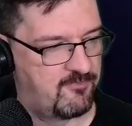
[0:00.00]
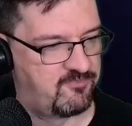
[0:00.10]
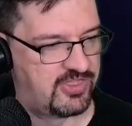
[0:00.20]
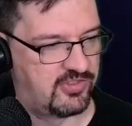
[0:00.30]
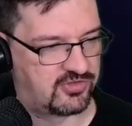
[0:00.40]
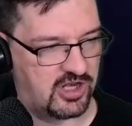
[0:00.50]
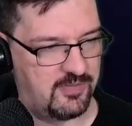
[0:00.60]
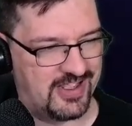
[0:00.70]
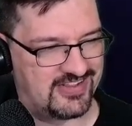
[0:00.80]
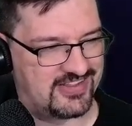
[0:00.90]
there's going to be
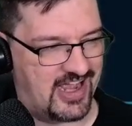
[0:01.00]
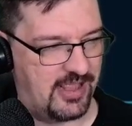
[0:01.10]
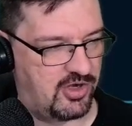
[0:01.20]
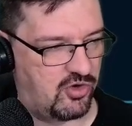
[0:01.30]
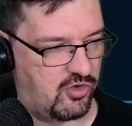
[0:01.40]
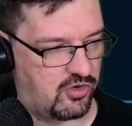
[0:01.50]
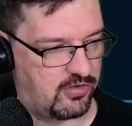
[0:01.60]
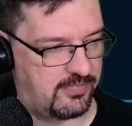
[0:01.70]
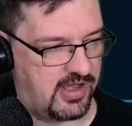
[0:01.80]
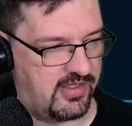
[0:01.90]
a diamond
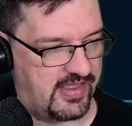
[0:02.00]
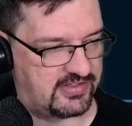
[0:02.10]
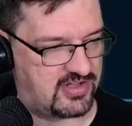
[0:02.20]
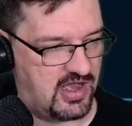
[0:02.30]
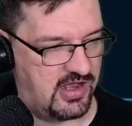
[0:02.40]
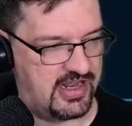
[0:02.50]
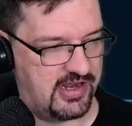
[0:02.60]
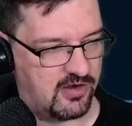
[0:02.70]
orb that's on here.